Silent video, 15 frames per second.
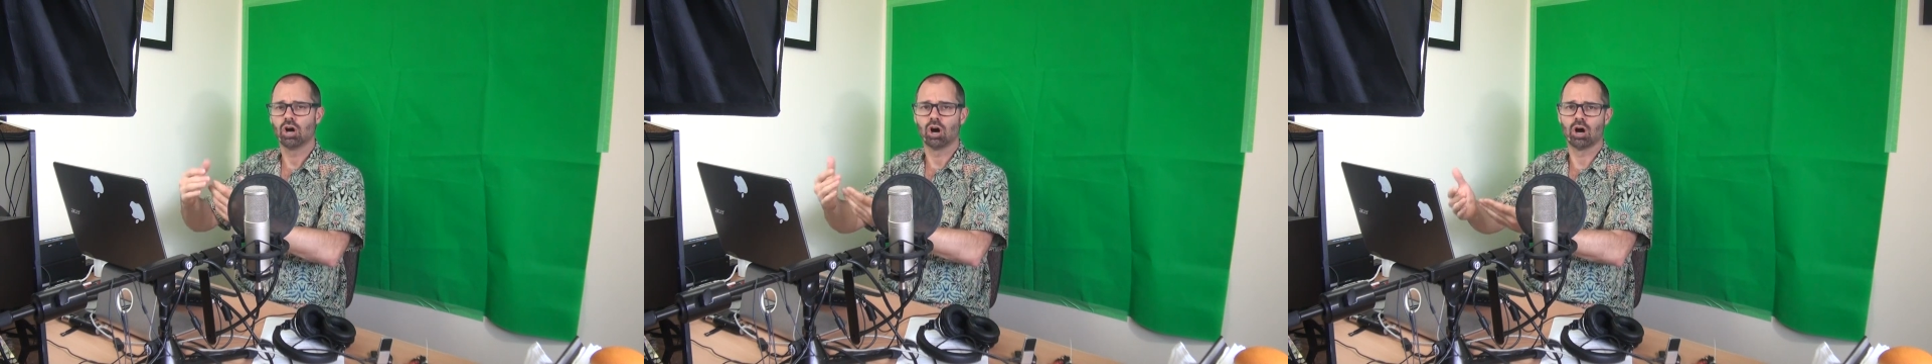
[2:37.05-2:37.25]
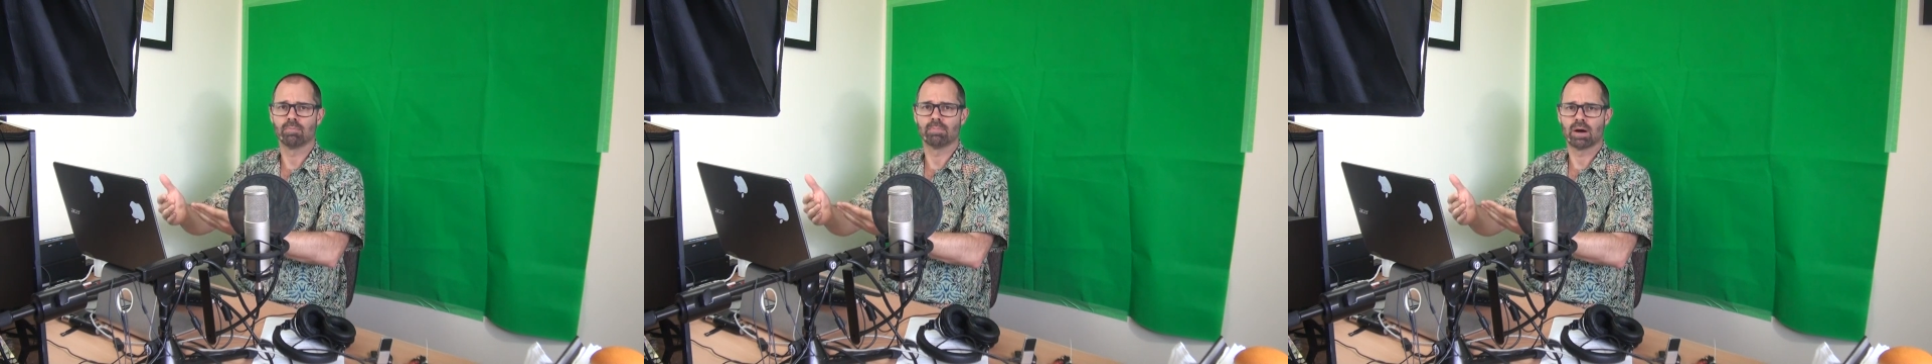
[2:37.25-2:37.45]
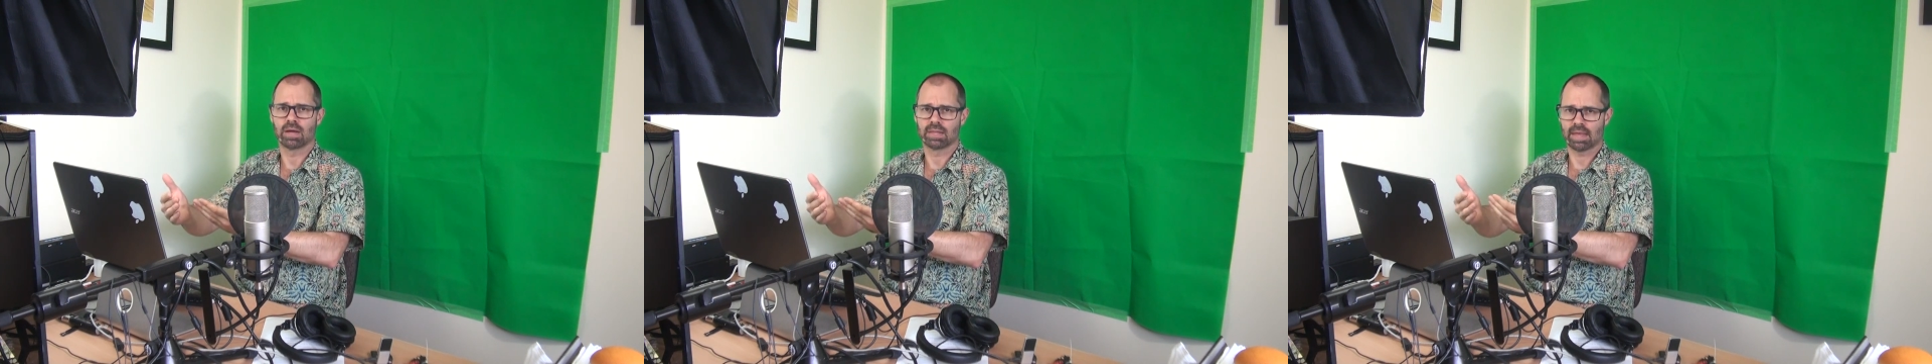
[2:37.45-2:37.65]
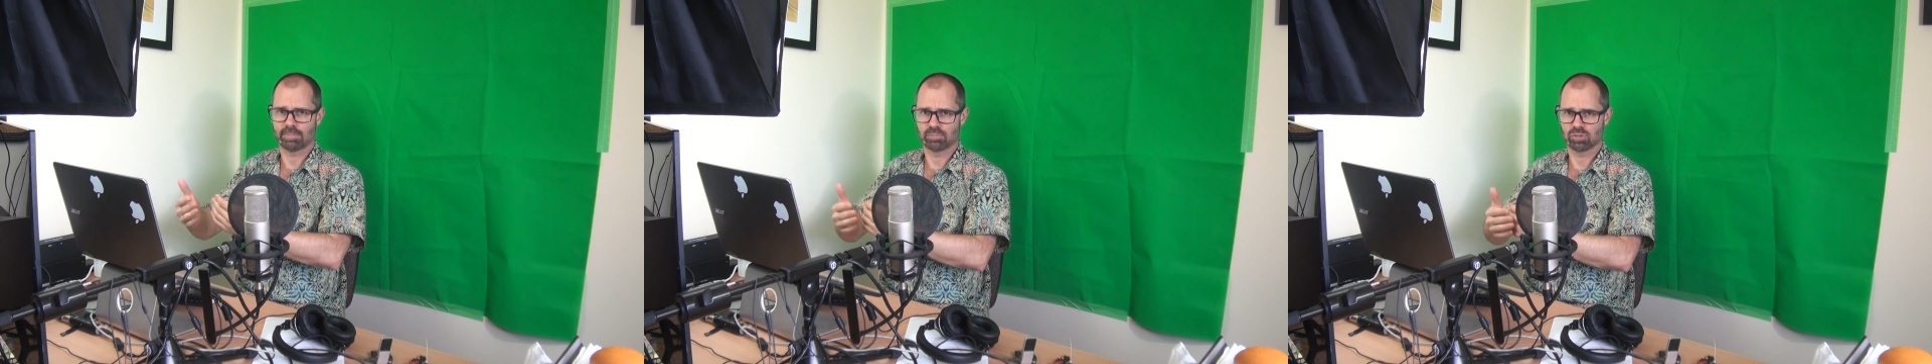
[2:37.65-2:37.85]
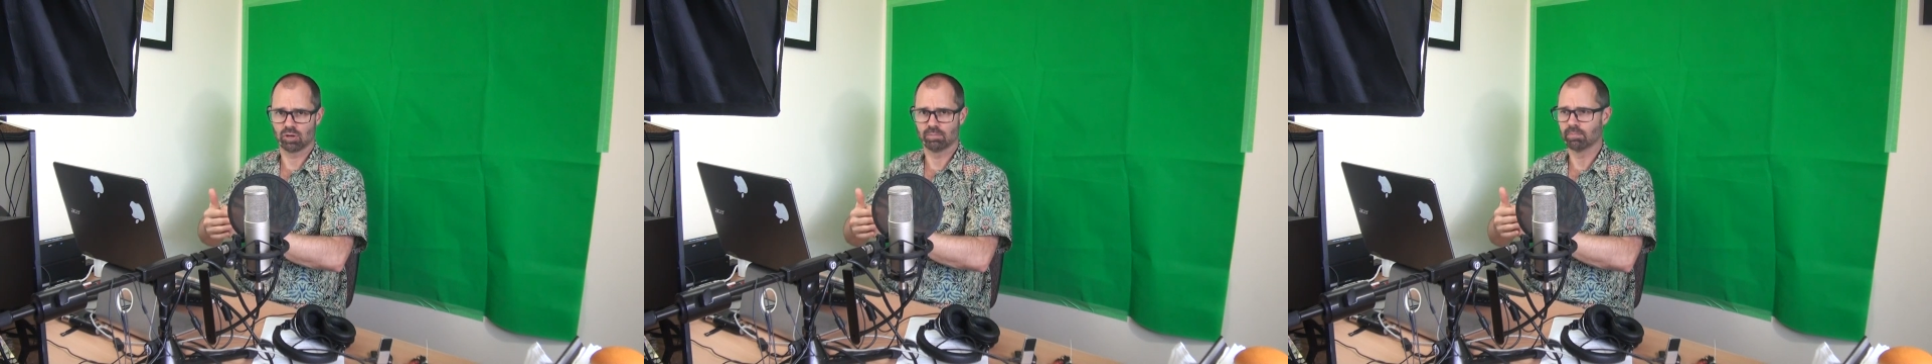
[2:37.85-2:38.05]
on my
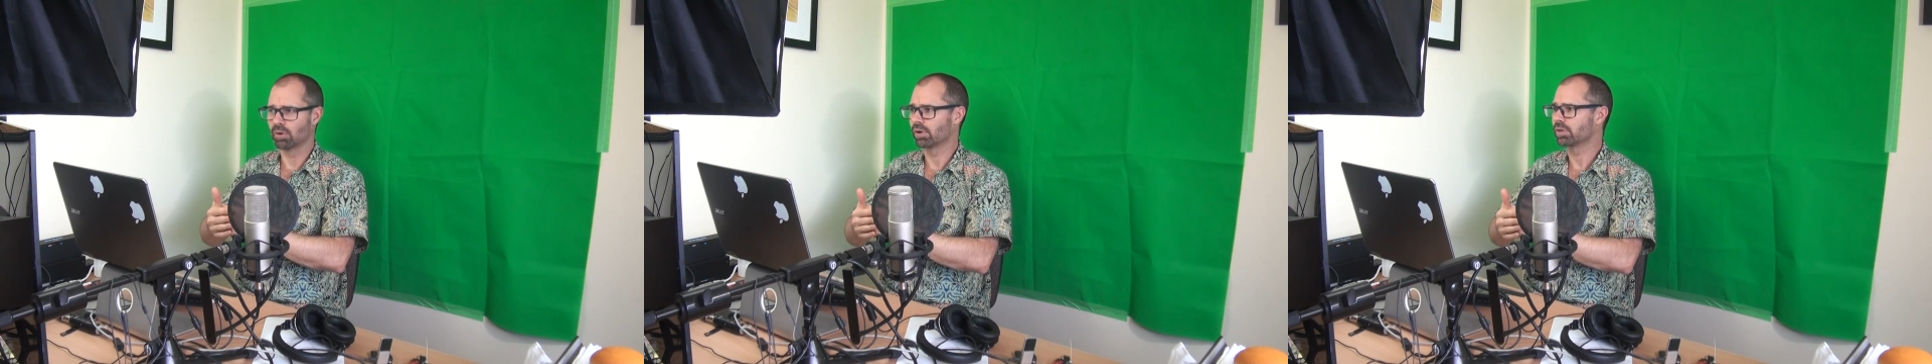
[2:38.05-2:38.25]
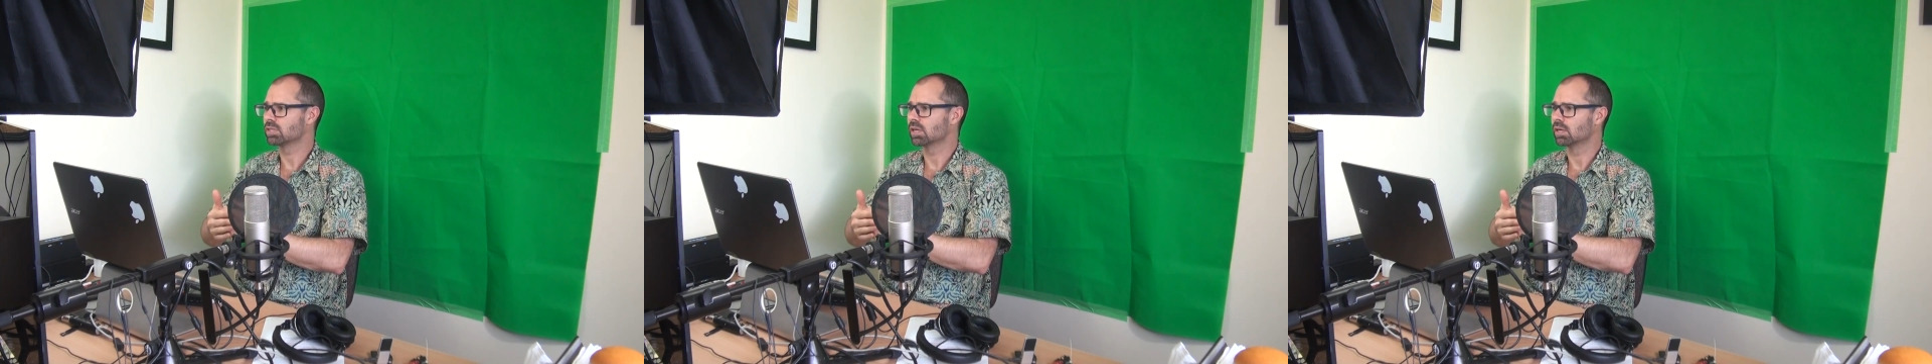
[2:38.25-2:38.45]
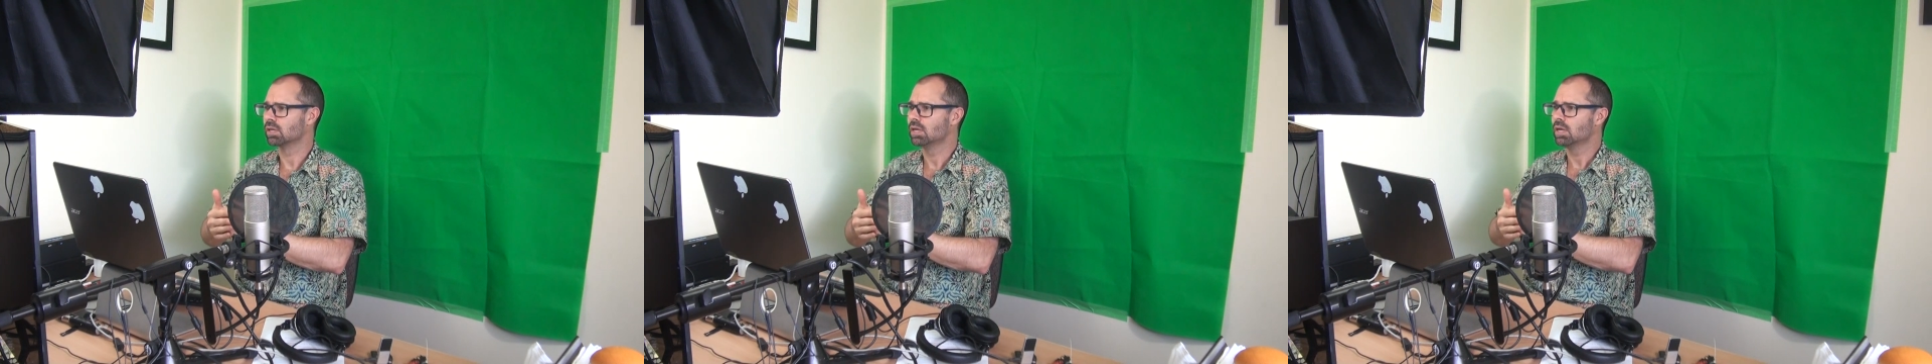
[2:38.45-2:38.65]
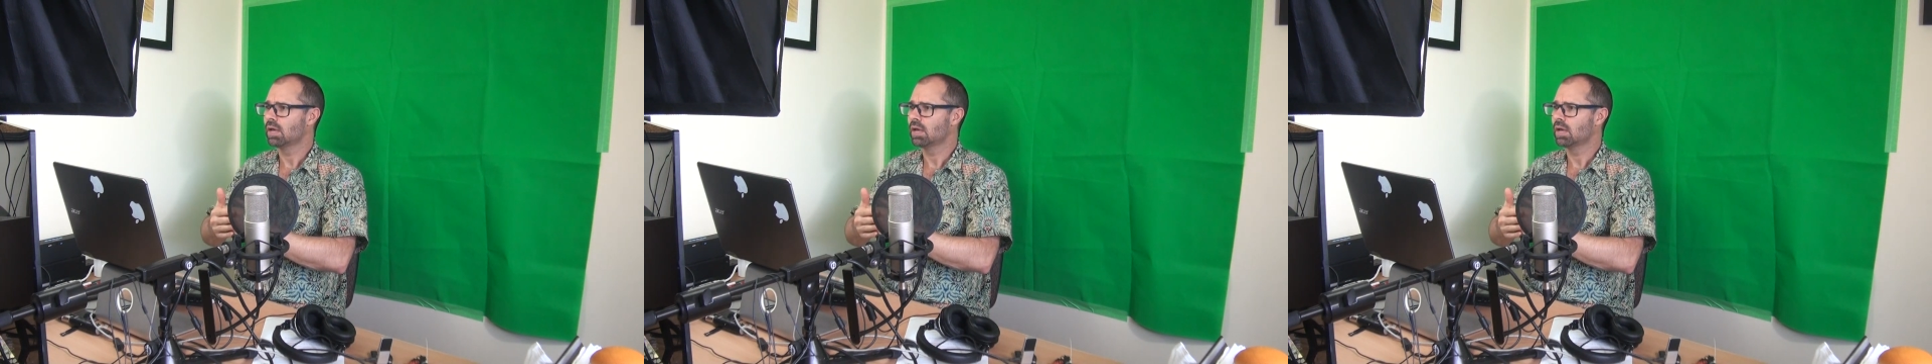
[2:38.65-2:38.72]
laptop monitor.